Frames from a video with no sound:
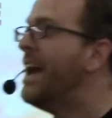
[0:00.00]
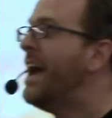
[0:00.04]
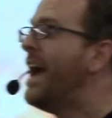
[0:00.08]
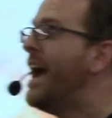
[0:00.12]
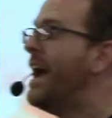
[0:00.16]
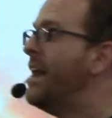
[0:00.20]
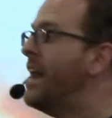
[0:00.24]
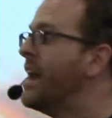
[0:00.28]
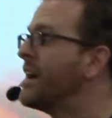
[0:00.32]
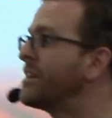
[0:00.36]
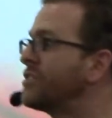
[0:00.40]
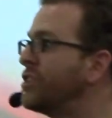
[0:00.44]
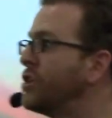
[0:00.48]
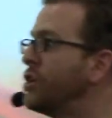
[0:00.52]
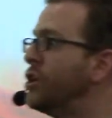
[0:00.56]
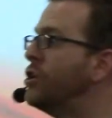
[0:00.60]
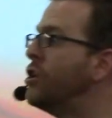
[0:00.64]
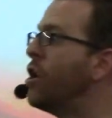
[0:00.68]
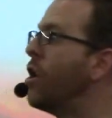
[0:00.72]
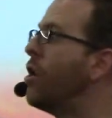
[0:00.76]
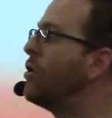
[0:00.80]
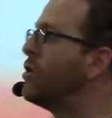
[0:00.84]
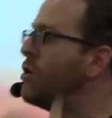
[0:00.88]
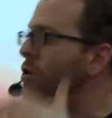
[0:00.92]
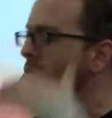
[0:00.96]
And next thing you
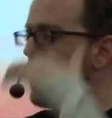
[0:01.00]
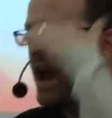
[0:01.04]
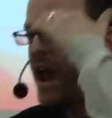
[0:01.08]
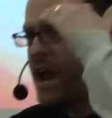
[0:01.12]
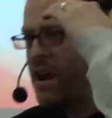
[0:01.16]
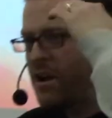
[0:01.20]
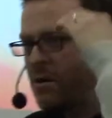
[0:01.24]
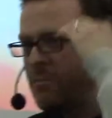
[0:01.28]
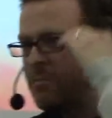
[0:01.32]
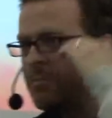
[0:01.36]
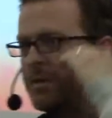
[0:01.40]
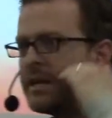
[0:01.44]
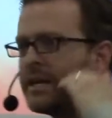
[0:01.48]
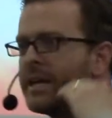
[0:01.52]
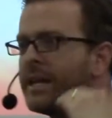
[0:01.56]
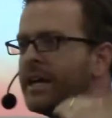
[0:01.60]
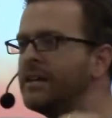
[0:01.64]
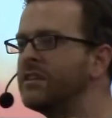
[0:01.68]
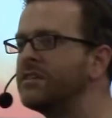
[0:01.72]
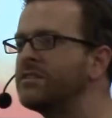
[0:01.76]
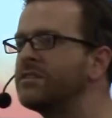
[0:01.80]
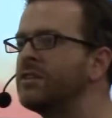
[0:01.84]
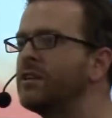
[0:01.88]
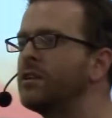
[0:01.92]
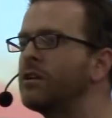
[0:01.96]
know, your anger
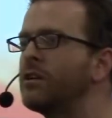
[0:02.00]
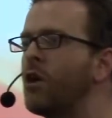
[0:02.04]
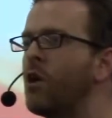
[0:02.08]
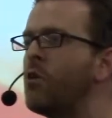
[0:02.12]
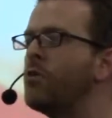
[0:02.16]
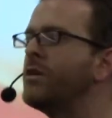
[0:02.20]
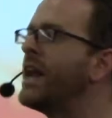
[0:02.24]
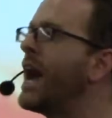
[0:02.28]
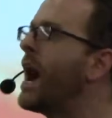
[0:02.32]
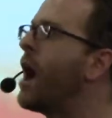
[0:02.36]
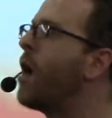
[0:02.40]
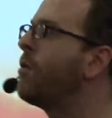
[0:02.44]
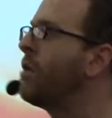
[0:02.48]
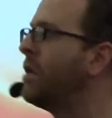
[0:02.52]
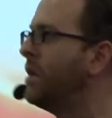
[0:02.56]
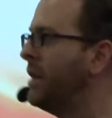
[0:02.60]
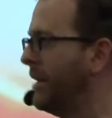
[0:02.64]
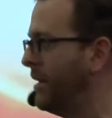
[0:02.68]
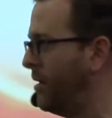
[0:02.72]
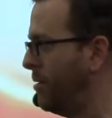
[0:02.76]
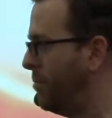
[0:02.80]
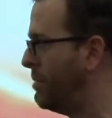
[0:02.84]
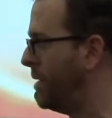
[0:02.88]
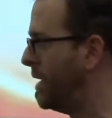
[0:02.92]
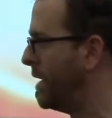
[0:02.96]
begins to go down a
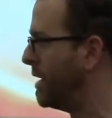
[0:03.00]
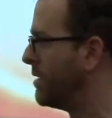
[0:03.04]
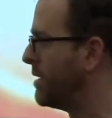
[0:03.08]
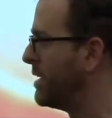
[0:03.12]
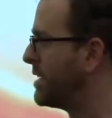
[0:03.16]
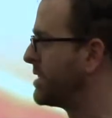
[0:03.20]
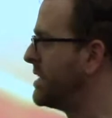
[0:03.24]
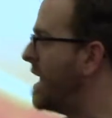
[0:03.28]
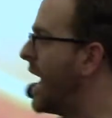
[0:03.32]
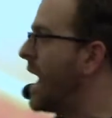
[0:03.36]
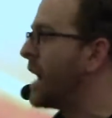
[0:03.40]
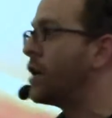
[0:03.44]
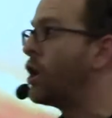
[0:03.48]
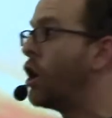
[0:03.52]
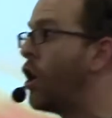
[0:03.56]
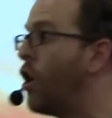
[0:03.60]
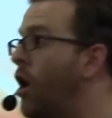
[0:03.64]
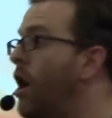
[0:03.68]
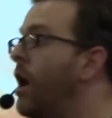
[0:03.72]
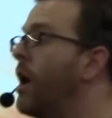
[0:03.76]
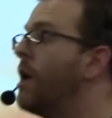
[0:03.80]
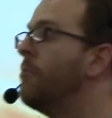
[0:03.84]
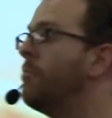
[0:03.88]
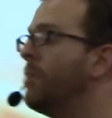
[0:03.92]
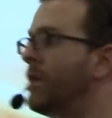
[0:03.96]
little bit. It's not
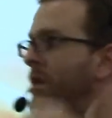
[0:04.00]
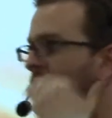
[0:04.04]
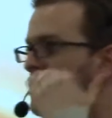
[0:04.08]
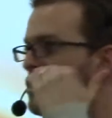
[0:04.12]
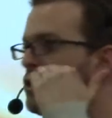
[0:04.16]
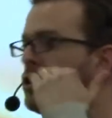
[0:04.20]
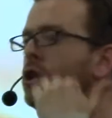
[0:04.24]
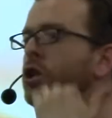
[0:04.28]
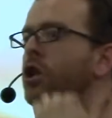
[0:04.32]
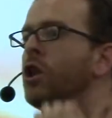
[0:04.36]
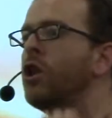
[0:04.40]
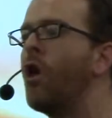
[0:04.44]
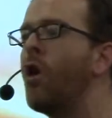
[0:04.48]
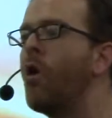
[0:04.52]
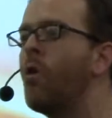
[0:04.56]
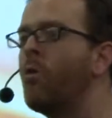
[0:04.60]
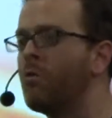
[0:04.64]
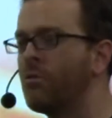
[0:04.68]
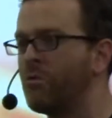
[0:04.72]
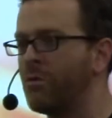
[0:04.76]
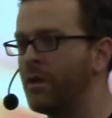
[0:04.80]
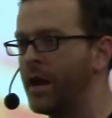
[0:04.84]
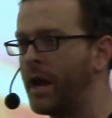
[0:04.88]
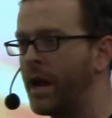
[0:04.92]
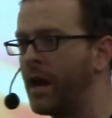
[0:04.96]
gone, but it's
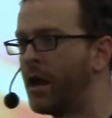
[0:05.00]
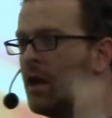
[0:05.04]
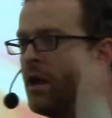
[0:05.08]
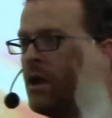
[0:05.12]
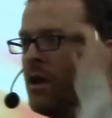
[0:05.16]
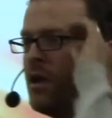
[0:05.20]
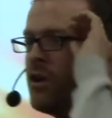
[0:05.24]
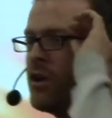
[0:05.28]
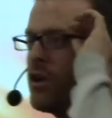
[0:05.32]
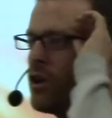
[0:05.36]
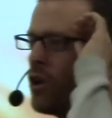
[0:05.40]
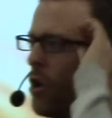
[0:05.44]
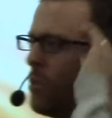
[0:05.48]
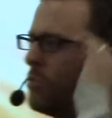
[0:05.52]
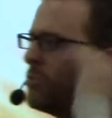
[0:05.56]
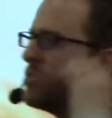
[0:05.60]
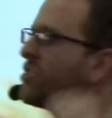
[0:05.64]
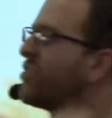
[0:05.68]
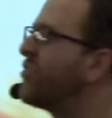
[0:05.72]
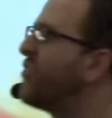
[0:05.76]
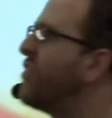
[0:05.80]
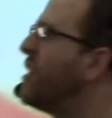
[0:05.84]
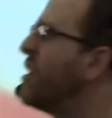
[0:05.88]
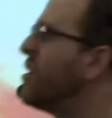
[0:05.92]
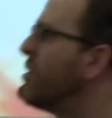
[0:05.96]
lowering. You can
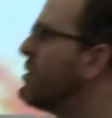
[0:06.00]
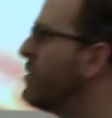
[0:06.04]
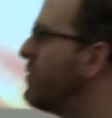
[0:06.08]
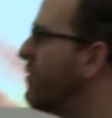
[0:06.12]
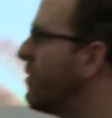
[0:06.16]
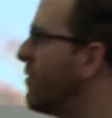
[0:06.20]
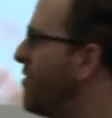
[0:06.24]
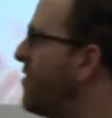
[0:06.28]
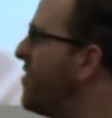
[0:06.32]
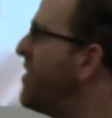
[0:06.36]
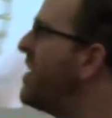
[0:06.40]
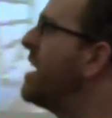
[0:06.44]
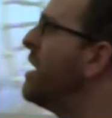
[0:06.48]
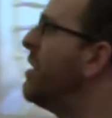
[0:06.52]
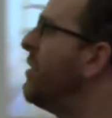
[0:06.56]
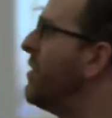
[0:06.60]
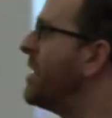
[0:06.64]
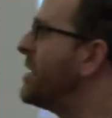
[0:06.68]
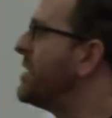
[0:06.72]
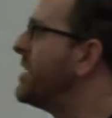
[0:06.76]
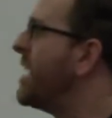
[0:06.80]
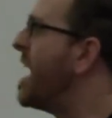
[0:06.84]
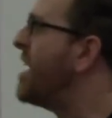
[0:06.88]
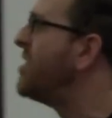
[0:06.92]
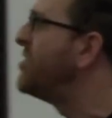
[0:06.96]
almost feel
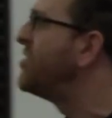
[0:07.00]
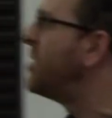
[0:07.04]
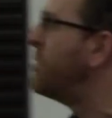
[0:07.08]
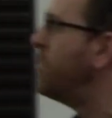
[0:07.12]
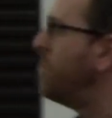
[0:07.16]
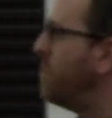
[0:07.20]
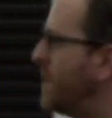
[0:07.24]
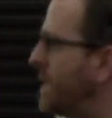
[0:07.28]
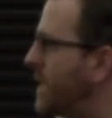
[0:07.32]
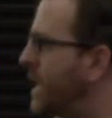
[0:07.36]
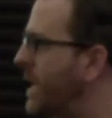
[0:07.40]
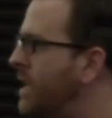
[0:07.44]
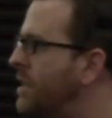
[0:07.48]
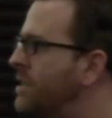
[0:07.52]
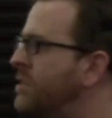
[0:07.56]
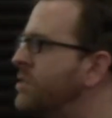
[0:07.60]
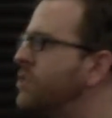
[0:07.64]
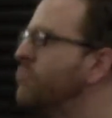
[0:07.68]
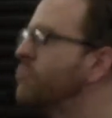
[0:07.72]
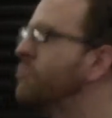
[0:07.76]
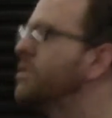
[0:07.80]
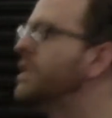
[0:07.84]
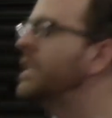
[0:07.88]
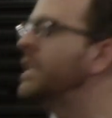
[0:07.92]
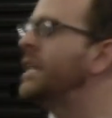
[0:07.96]
the tension begin
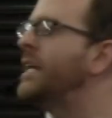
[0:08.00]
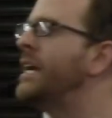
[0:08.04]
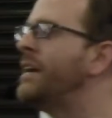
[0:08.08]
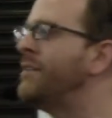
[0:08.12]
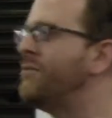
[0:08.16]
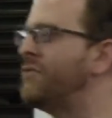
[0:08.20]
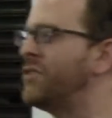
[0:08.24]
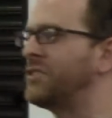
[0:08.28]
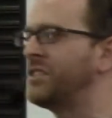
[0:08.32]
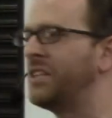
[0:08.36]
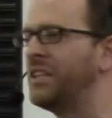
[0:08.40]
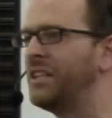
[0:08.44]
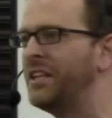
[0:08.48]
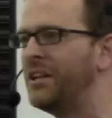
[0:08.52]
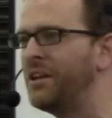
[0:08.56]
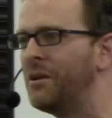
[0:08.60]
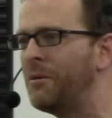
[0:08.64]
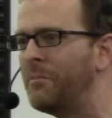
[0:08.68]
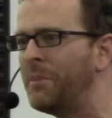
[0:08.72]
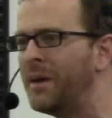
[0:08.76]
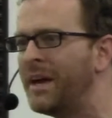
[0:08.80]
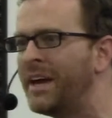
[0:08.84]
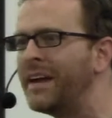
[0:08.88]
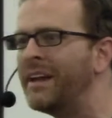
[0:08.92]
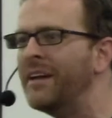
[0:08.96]
to relieve just a little
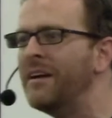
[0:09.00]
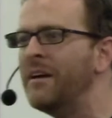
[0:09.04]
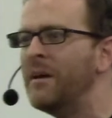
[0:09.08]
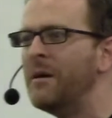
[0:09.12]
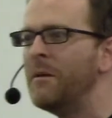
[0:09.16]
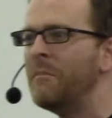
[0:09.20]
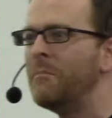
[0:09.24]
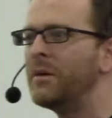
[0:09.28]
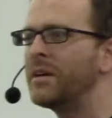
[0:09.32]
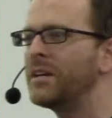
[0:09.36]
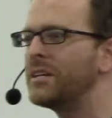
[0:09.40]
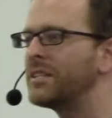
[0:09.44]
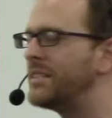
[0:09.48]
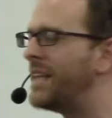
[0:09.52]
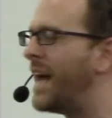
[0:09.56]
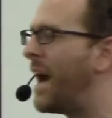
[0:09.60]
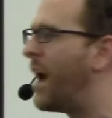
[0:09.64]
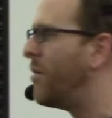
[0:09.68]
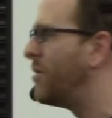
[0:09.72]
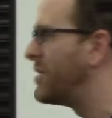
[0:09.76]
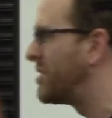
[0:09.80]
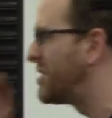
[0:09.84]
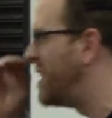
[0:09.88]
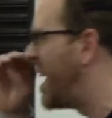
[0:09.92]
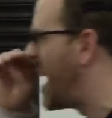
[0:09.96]
bit. Because
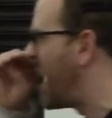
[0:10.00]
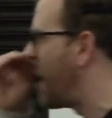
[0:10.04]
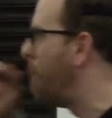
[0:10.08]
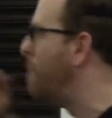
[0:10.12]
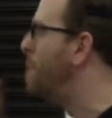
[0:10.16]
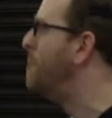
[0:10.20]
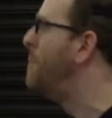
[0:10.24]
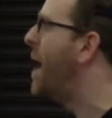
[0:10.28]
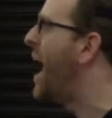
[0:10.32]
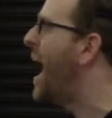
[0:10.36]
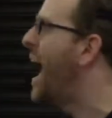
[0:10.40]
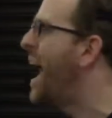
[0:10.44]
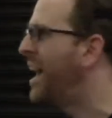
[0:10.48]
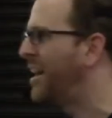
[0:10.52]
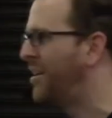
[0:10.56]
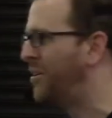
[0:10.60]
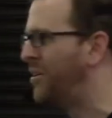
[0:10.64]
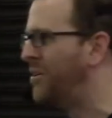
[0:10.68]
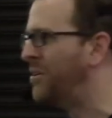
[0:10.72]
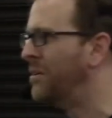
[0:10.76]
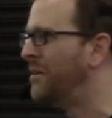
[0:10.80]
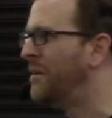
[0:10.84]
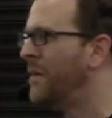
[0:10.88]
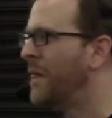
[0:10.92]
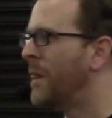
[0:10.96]
now it's not a
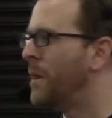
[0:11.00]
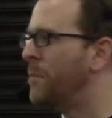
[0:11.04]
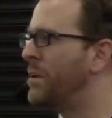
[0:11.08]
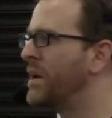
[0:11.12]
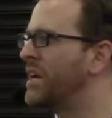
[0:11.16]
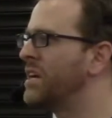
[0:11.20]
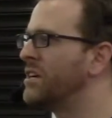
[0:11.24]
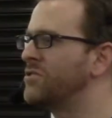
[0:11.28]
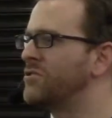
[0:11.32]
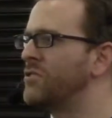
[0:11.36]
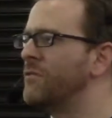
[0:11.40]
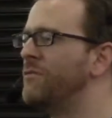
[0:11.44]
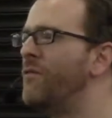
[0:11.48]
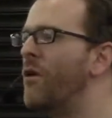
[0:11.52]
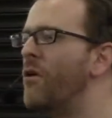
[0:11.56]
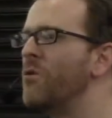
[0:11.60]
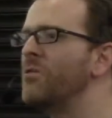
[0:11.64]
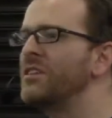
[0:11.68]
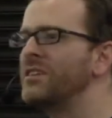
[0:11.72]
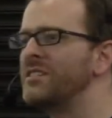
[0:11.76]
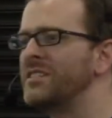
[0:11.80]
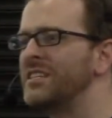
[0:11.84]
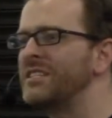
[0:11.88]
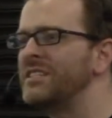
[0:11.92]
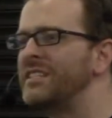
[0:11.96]
battle, because the
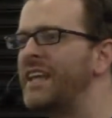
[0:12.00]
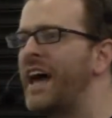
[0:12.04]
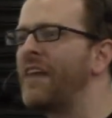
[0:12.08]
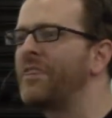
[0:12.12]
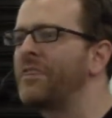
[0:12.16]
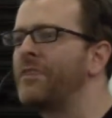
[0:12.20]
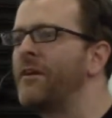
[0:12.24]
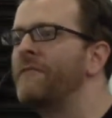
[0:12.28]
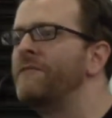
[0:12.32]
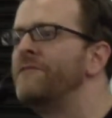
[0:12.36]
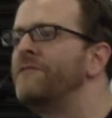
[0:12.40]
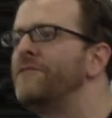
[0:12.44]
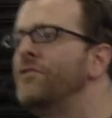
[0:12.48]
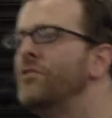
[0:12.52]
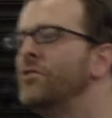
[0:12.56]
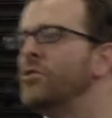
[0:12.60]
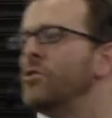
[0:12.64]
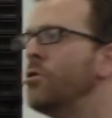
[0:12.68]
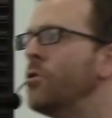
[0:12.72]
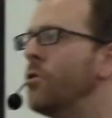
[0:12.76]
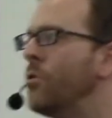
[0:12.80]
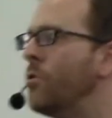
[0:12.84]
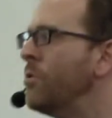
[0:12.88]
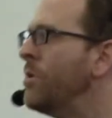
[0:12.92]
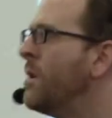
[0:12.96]
focus is not the
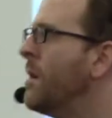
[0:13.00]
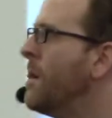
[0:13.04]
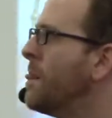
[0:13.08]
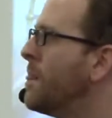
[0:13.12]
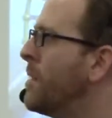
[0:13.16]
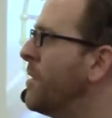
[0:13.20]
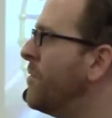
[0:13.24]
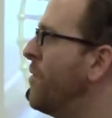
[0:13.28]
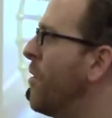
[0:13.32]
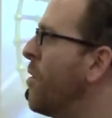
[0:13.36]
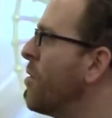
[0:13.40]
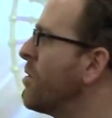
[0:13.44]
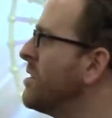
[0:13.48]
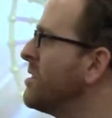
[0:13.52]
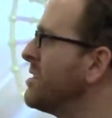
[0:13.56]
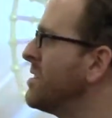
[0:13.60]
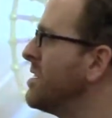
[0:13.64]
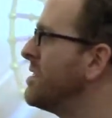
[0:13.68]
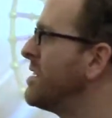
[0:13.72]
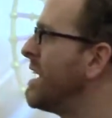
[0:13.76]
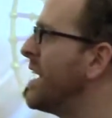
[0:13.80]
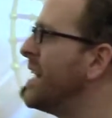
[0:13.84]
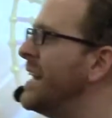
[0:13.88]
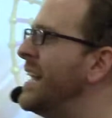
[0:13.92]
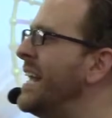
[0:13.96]
food. The focus
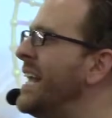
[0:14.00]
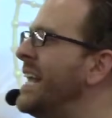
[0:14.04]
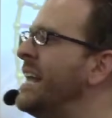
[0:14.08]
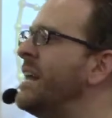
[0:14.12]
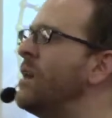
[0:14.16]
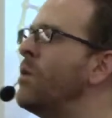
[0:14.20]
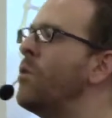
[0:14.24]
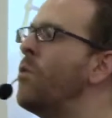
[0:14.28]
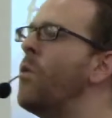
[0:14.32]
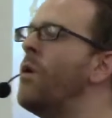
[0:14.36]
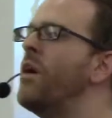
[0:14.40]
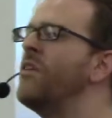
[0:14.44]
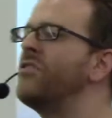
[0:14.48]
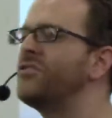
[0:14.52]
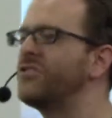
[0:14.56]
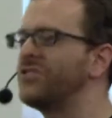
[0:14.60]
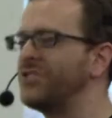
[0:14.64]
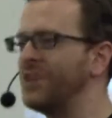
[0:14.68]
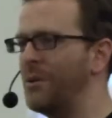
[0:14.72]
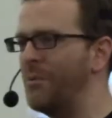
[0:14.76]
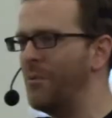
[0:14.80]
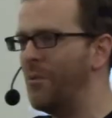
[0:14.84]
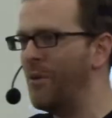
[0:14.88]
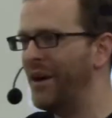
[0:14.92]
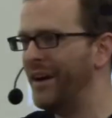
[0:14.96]
is on eating with
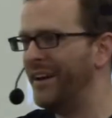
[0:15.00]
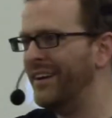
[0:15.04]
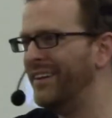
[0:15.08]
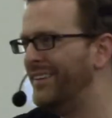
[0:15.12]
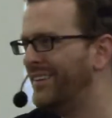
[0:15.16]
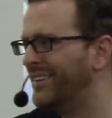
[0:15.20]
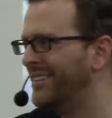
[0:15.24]
someone.